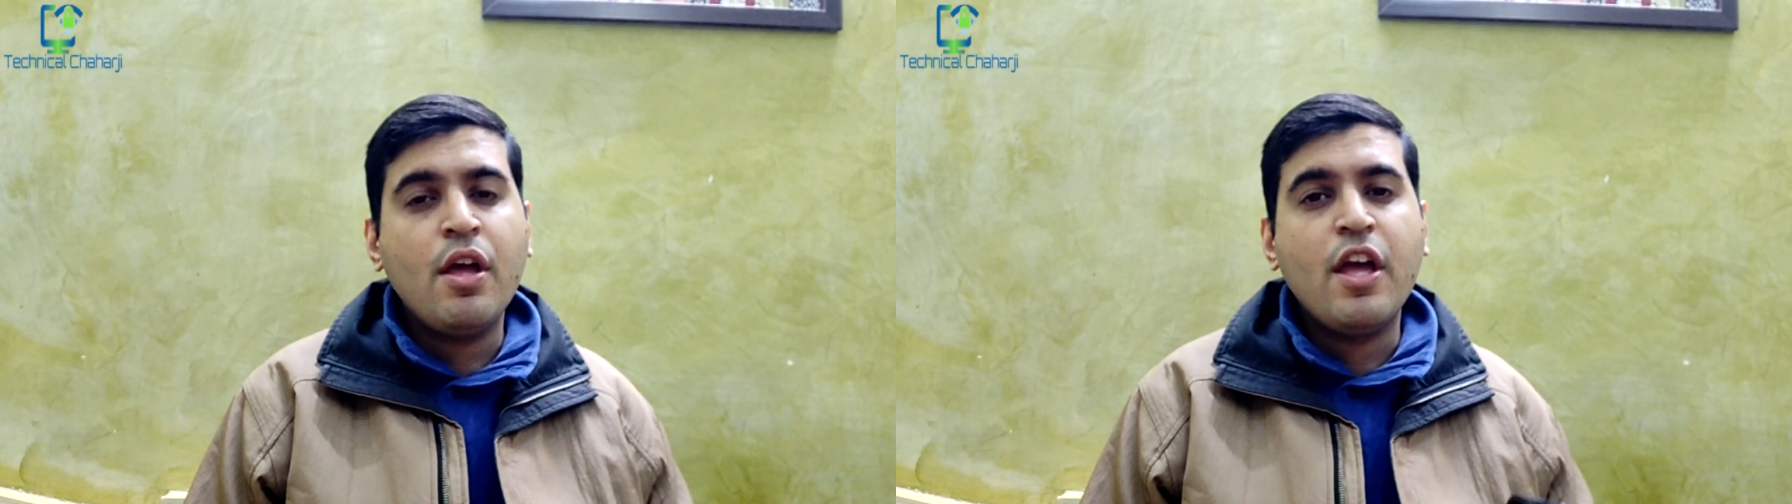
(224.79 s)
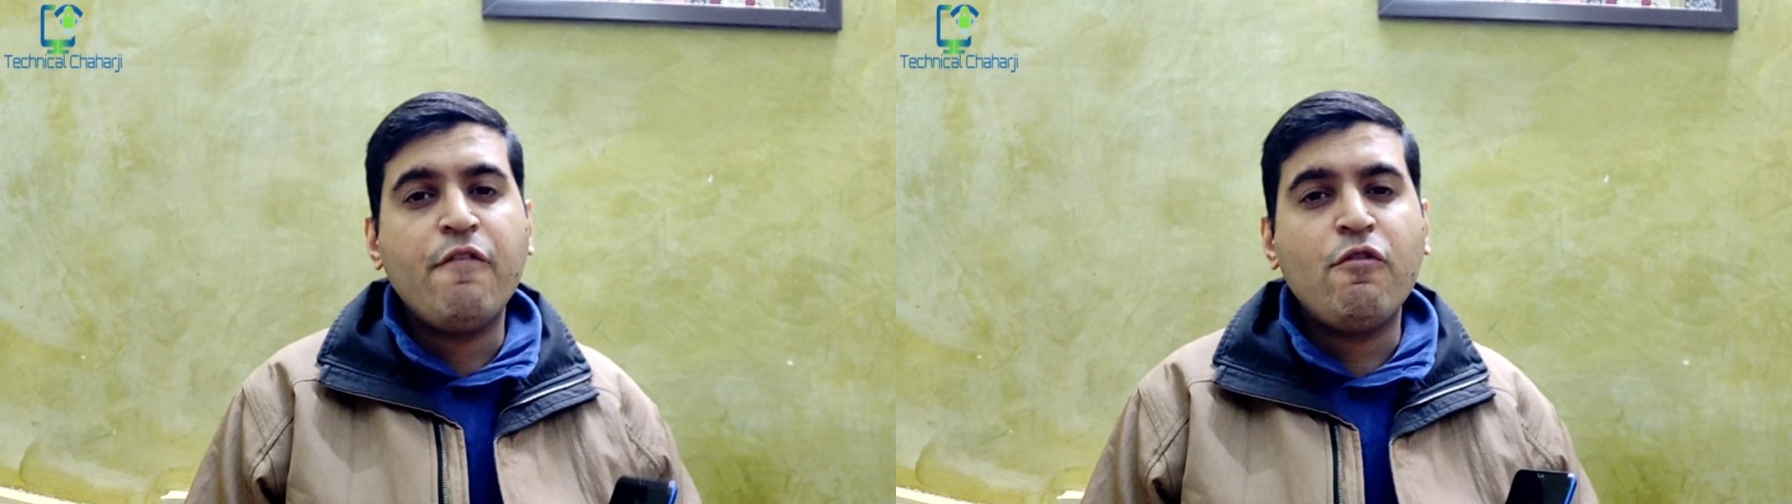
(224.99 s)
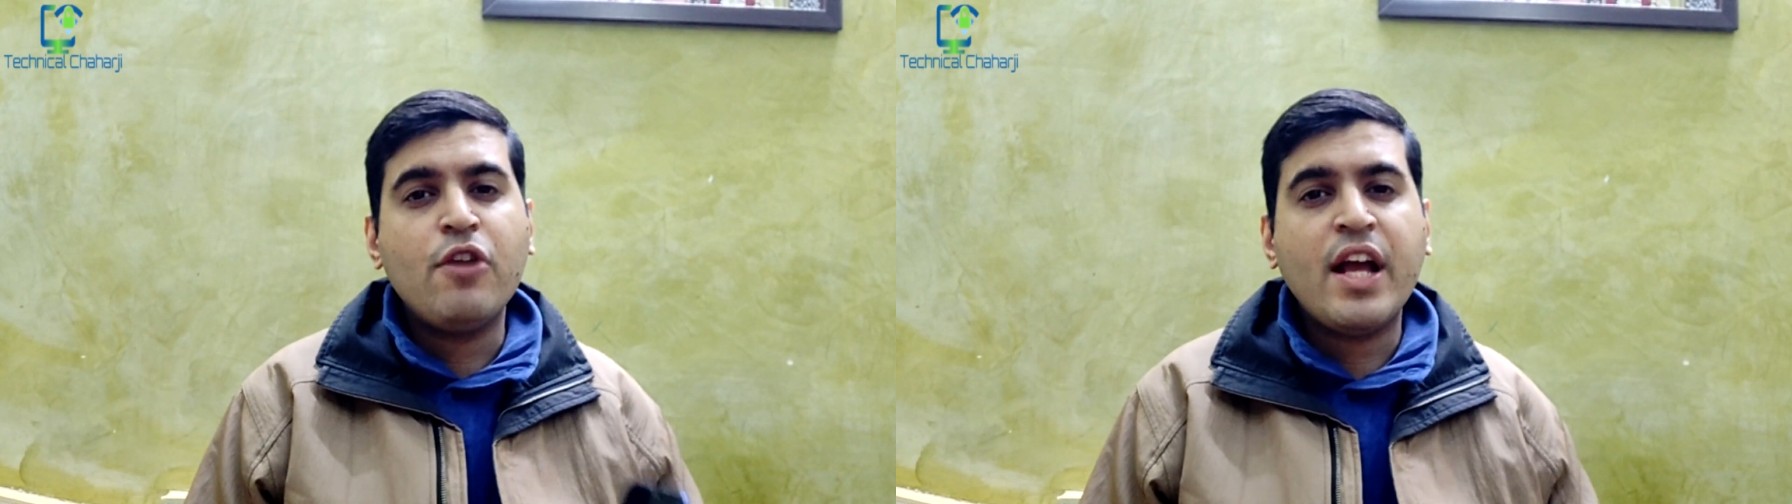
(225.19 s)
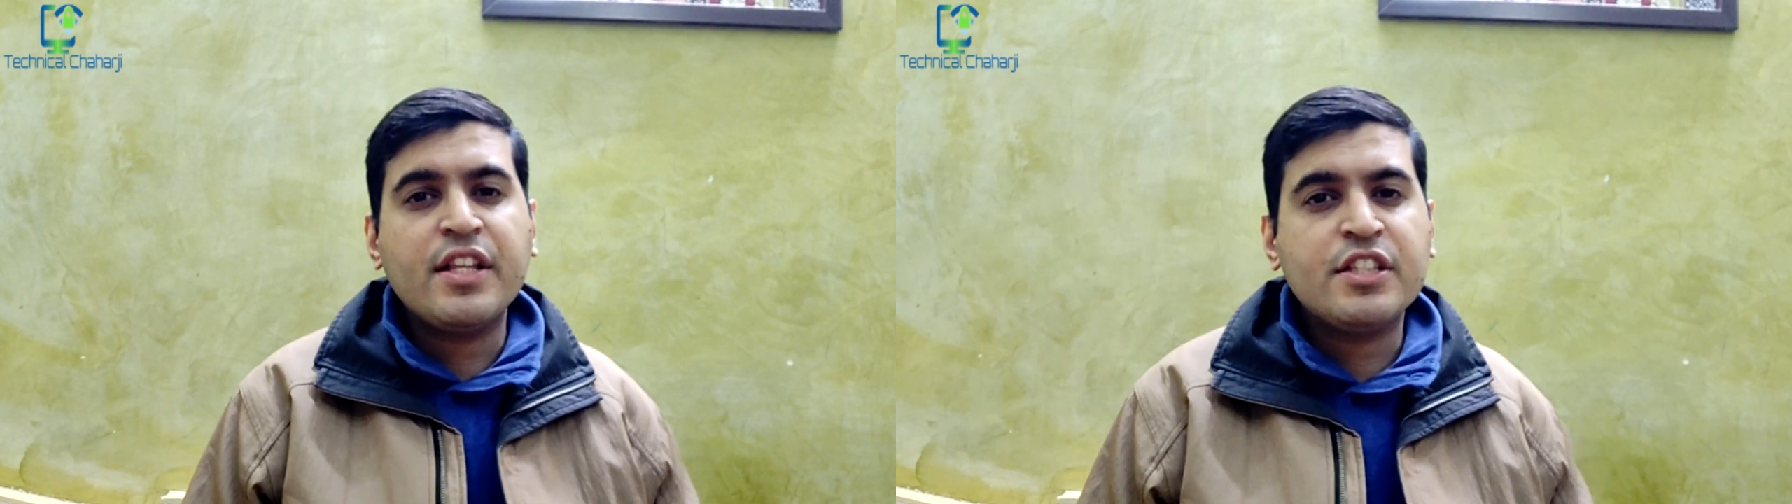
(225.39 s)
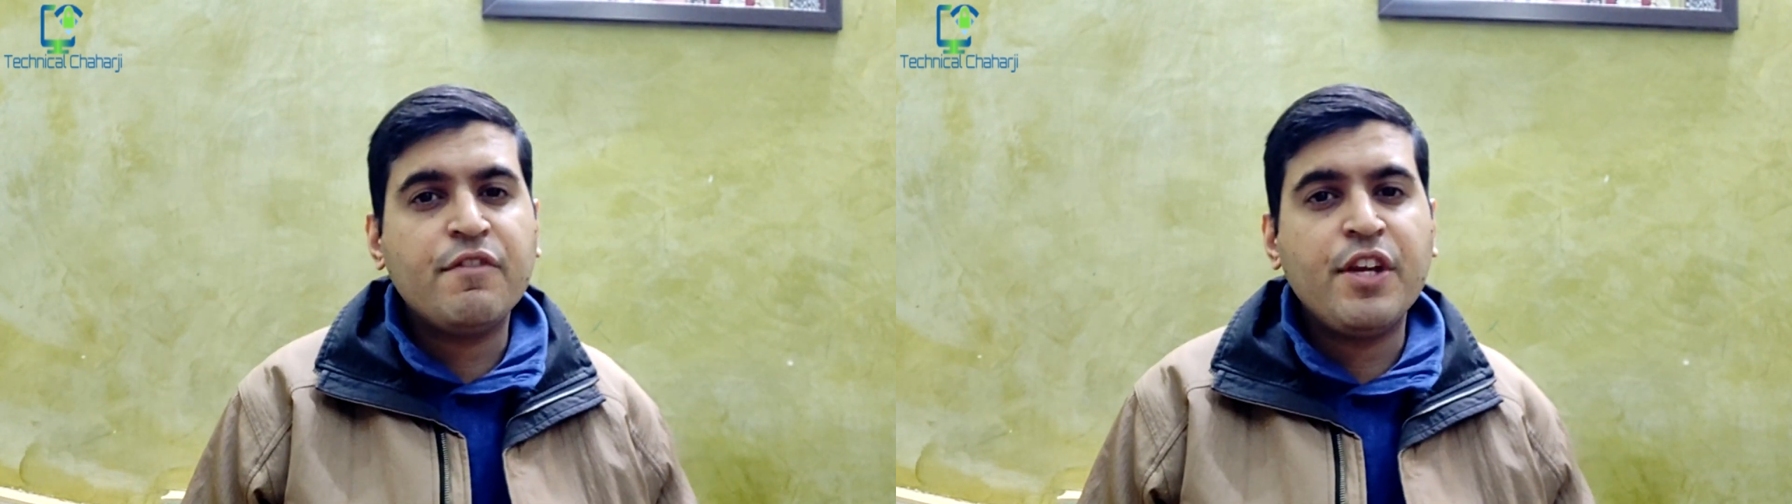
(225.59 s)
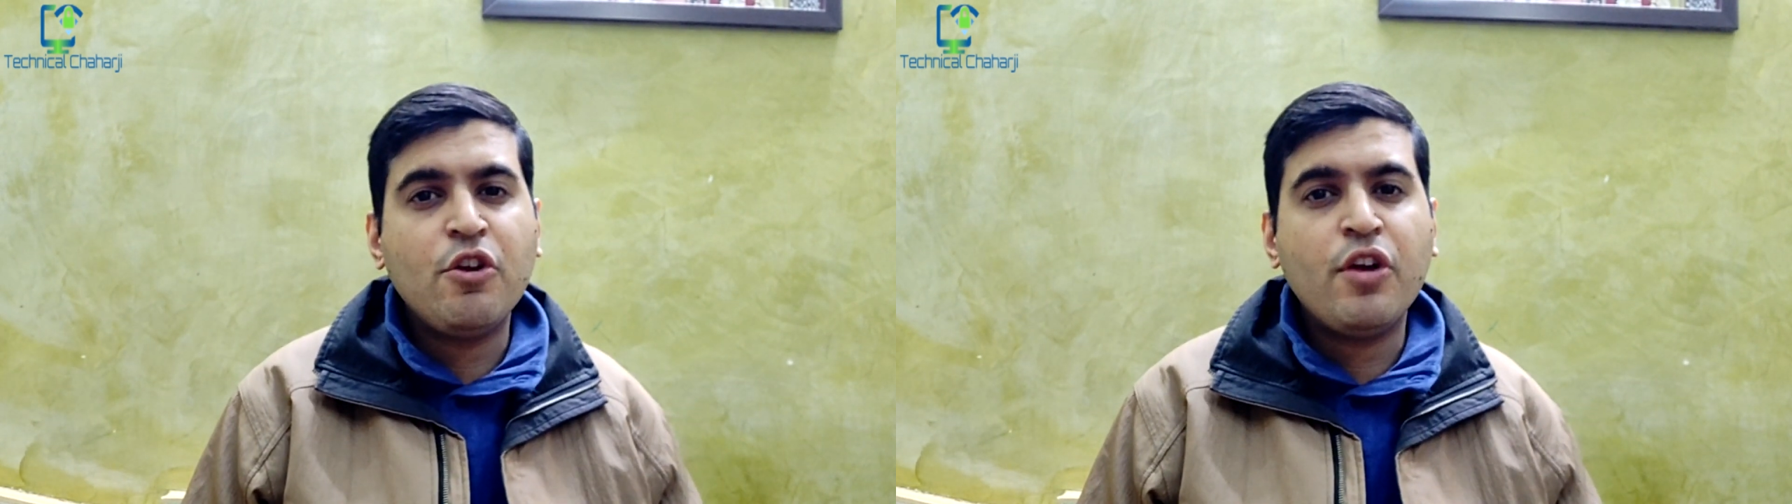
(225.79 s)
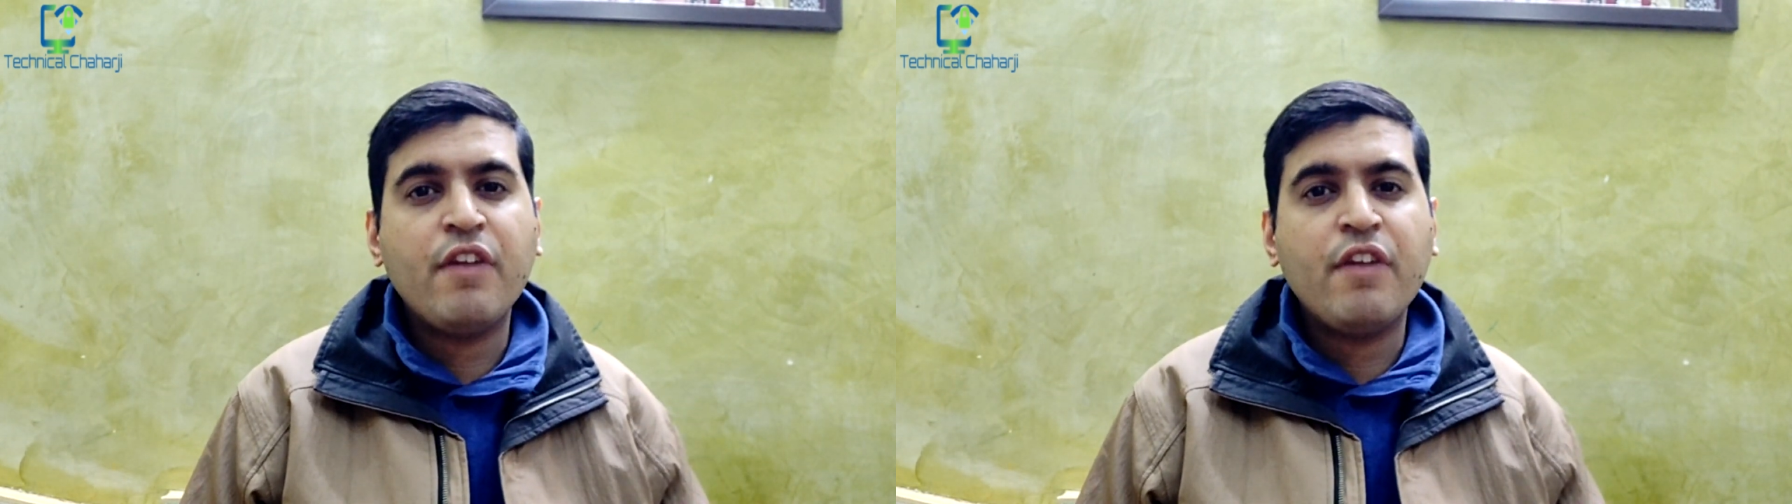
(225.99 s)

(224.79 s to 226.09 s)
If you like this video,